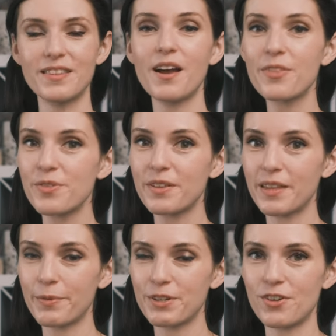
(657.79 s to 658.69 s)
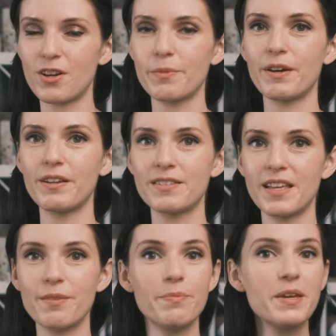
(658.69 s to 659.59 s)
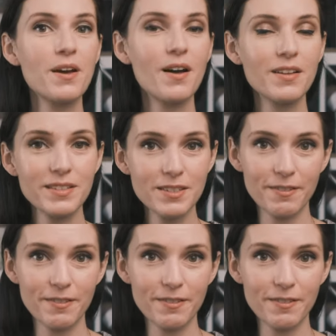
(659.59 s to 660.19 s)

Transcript: The other thing that I want to talk about is that because it's